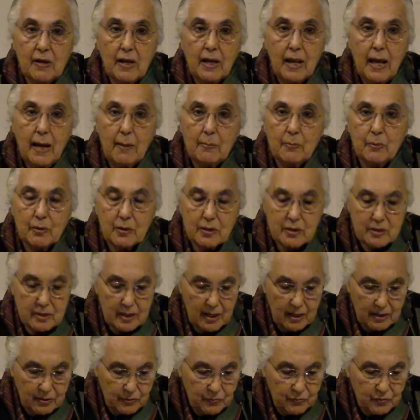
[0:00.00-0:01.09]
elaborate
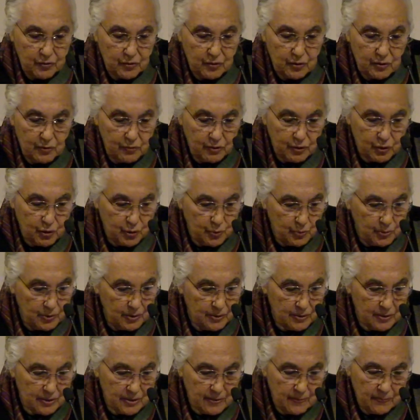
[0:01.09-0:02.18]
sacrificial
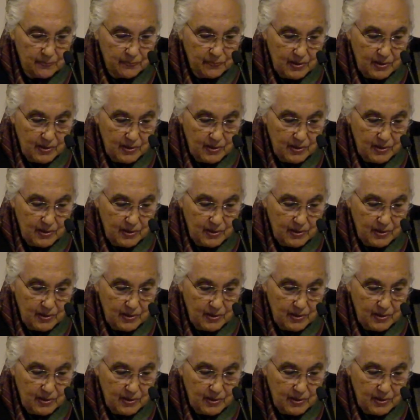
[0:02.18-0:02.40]
rituals.